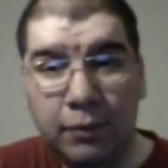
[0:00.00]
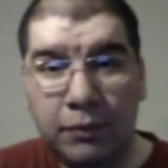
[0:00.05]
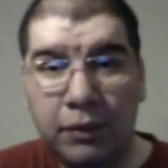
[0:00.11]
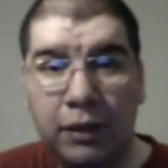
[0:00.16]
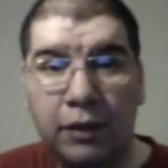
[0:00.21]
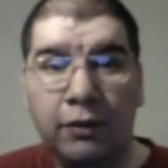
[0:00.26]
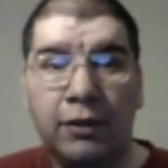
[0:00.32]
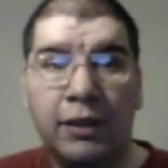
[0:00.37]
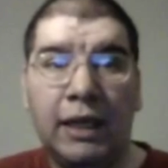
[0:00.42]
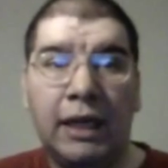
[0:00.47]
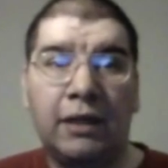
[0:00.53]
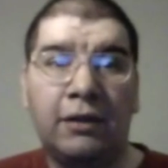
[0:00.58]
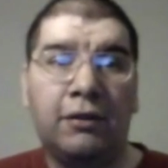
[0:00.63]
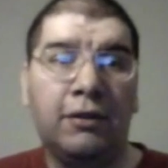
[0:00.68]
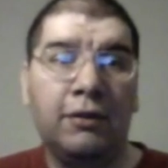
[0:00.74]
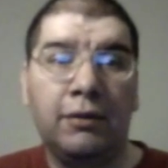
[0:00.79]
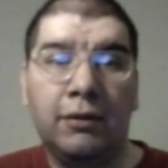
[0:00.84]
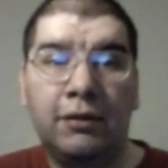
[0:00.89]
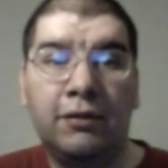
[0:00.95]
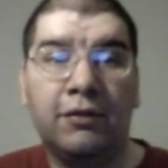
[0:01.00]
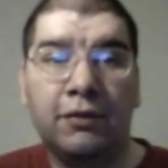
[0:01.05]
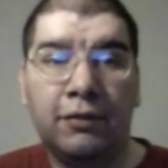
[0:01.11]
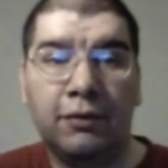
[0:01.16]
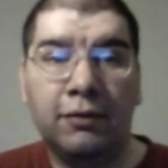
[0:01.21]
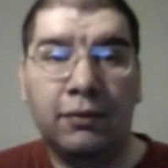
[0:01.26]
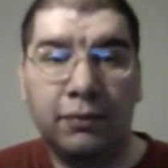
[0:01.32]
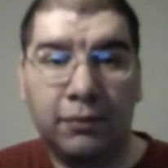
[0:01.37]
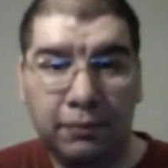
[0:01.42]
Other than that, though,
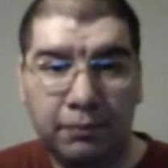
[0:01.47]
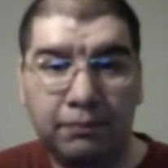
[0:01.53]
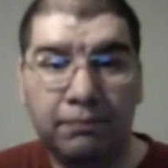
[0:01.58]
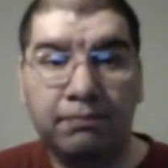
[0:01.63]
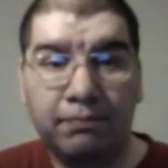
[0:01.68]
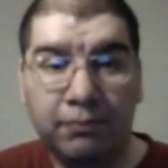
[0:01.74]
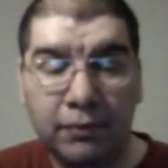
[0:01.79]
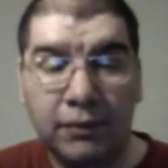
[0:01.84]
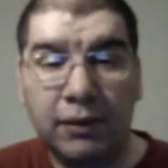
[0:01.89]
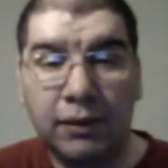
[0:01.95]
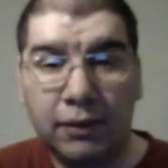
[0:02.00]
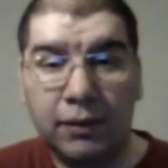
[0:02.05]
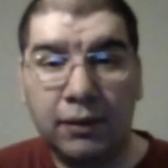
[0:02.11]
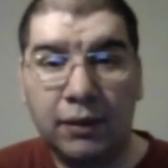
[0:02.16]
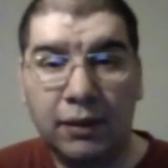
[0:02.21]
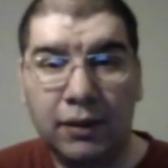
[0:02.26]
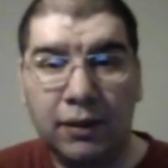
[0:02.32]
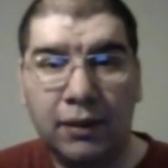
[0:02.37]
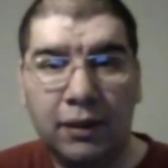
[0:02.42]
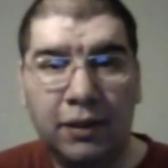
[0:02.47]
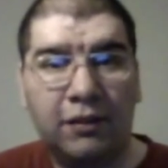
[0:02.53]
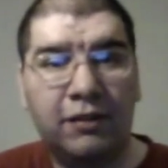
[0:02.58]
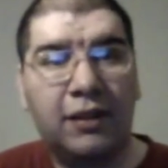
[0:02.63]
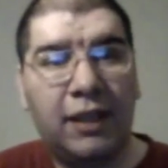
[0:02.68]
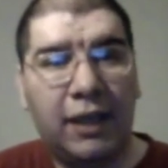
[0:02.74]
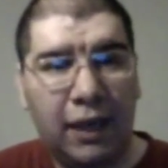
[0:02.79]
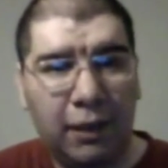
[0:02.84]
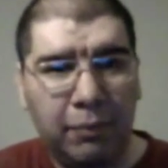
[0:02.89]
it's because
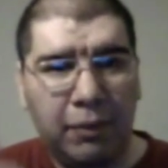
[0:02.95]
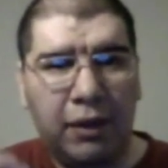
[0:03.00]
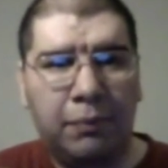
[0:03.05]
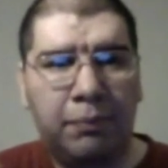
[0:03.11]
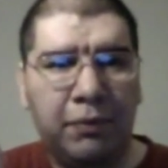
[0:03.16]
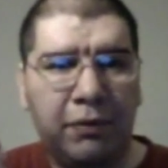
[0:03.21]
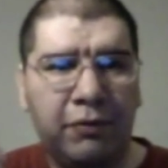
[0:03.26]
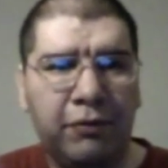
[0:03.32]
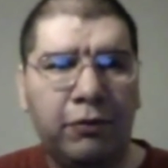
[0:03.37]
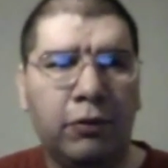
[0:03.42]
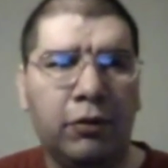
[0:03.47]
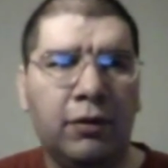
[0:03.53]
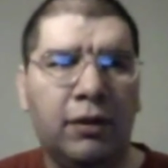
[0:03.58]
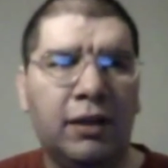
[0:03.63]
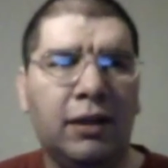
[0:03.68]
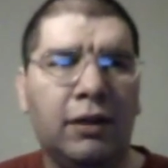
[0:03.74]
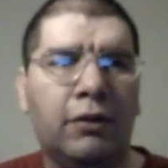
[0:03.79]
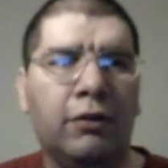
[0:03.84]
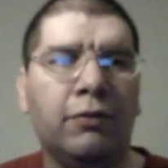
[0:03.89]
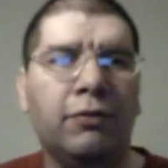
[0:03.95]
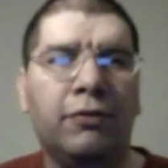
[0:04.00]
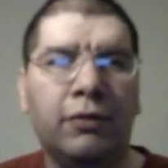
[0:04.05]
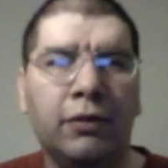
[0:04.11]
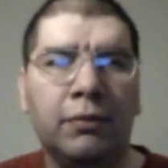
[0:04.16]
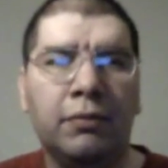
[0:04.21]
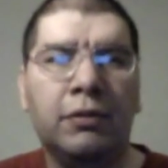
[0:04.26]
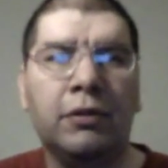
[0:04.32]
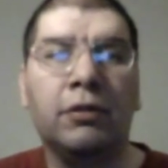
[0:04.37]
it came out before the other
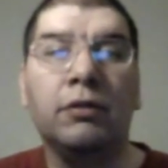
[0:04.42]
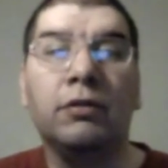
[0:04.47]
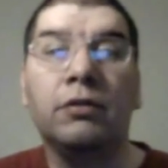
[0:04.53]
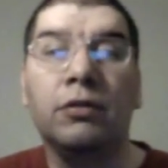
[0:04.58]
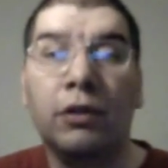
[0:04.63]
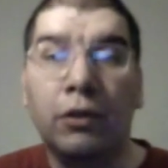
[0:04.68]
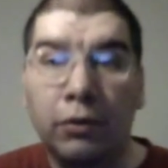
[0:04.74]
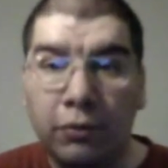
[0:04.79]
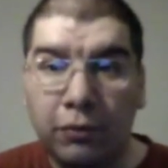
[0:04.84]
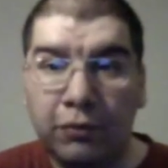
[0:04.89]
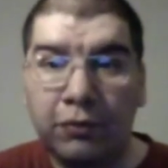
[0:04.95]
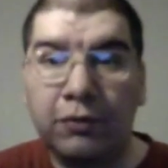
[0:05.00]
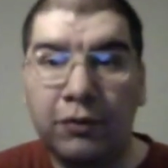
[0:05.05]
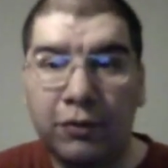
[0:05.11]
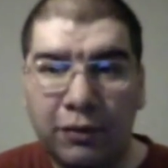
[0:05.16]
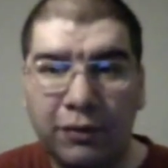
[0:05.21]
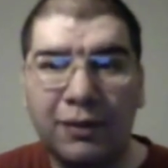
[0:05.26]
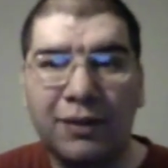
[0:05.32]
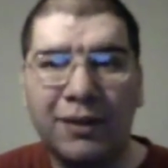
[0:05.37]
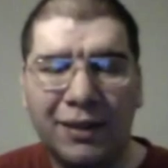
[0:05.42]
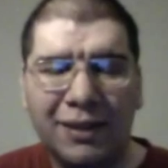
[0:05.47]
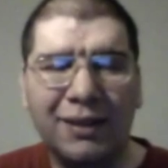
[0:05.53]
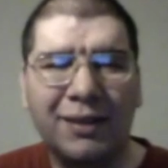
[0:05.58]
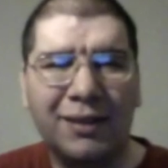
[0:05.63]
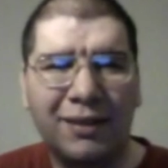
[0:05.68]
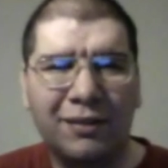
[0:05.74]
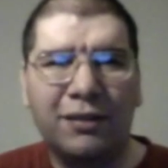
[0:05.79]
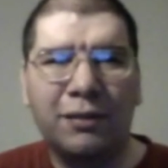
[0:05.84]
film called Ghost,
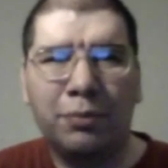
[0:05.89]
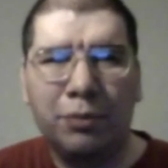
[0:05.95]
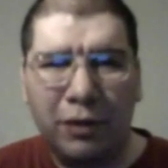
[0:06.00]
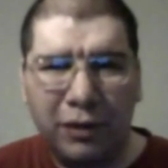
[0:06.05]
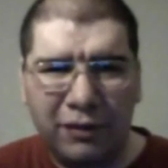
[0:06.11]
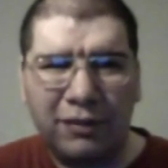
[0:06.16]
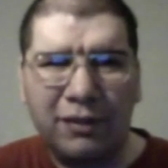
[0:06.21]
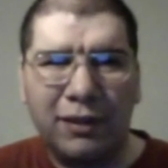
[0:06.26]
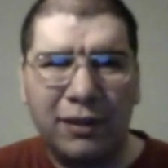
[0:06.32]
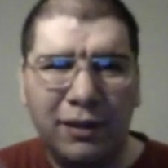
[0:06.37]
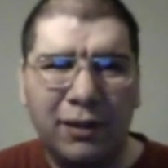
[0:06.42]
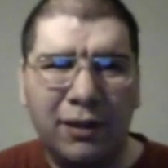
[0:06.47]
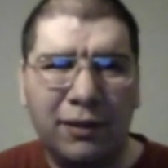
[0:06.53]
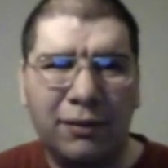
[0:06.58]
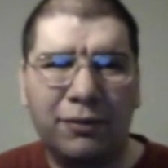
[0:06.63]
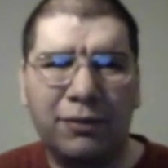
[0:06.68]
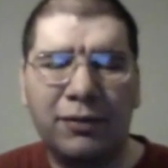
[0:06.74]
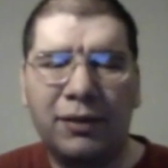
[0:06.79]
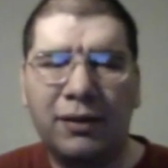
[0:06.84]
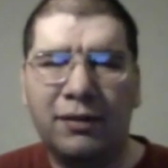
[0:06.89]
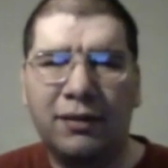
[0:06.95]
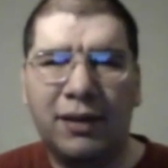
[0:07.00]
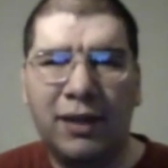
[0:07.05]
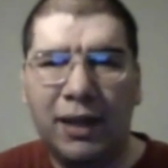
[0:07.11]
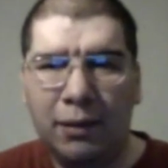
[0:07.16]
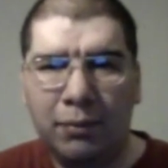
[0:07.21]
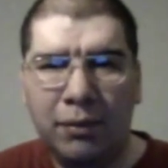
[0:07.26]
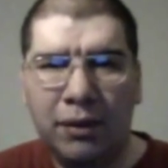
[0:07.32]
surprisingly enough, because it
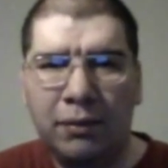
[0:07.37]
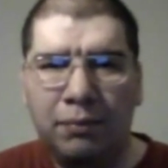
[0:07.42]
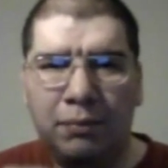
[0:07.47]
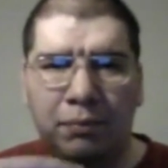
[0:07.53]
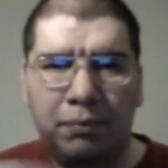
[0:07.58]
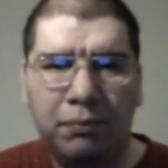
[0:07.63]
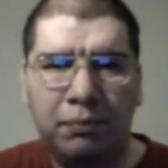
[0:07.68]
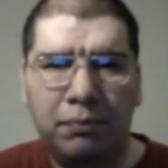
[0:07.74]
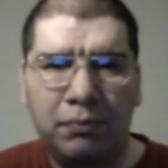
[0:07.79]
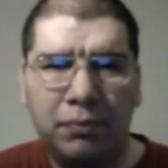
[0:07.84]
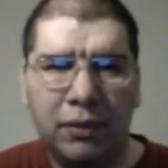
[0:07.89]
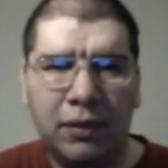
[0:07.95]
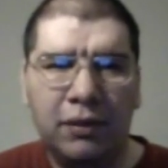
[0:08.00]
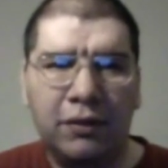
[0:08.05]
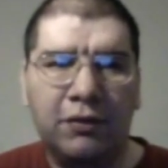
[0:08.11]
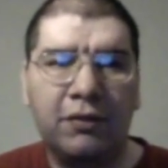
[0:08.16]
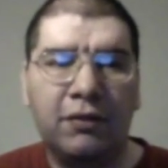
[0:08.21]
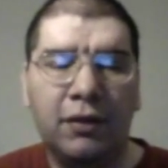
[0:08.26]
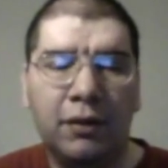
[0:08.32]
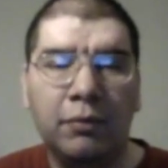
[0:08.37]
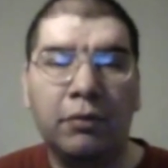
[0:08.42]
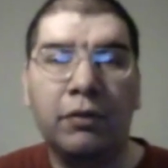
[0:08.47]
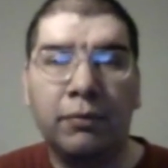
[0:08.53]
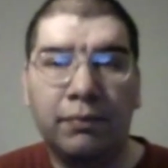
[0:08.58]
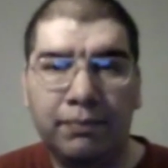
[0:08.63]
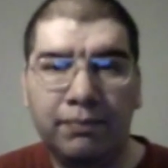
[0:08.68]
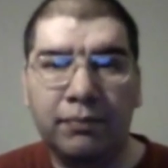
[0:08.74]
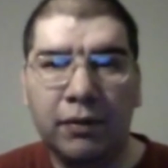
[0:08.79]
came out in the summer
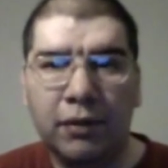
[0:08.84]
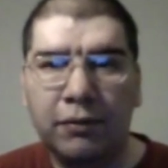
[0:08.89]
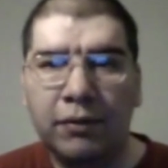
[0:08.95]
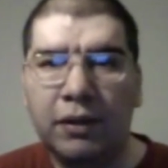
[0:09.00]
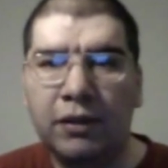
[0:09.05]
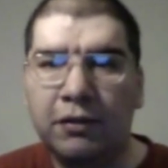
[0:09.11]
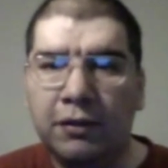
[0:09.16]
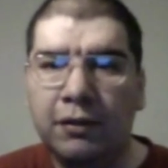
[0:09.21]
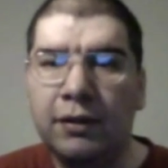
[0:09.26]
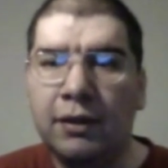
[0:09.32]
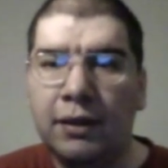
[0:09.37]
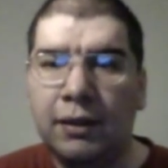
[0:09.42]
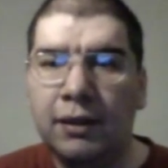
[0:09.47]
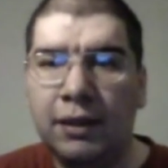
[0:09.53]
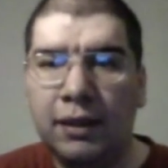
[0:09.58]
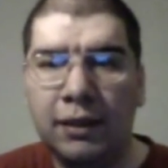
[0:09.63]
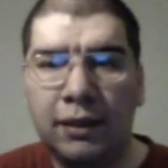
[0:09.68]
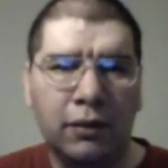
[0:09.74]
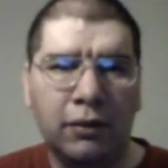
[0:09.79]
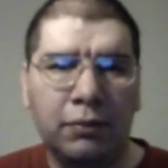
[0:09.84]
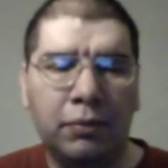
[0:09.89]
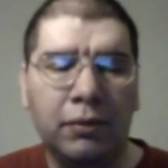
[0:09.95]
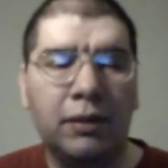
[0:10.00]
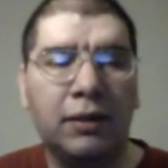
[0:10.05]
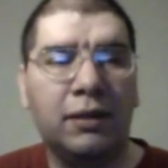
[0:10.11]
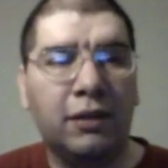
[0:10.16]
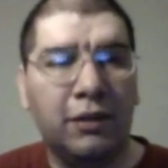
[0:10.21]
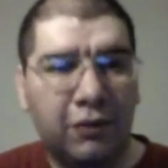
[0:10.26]
of nineteen ninety.
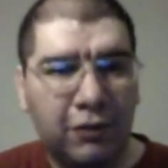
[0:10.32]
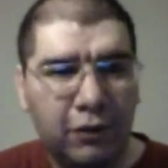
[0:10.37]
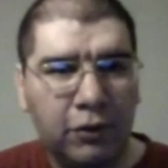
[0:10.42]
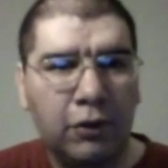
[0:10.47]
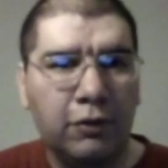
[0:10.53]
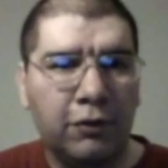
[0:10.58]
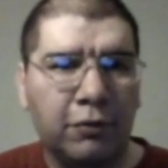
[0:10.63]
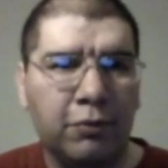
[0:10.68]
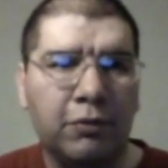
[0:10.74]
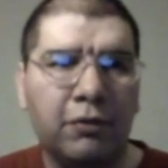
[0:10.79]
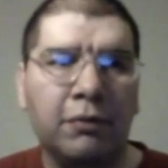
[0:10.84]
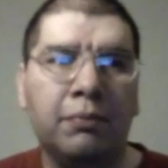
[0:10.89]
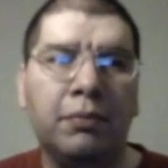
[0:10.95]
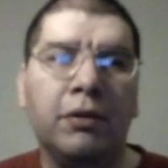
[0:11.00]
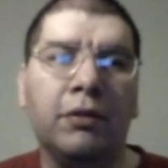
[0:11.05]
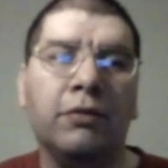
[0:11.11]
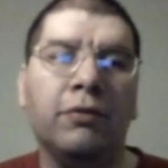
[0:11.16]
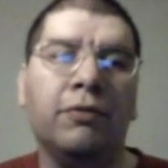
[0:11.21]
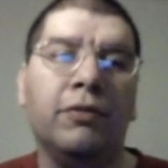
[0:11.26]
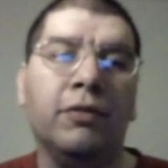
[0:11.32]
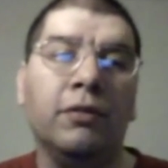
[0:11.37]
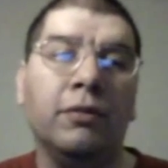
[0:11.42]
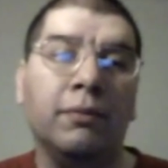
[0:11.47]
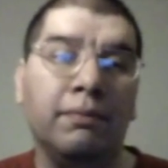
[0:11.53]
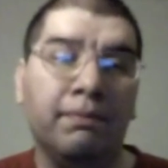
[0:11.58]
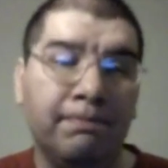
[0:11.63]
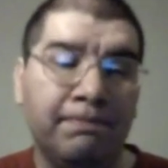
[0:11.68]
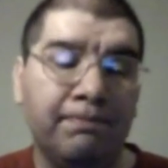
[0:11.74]
But at least Ghost was a better film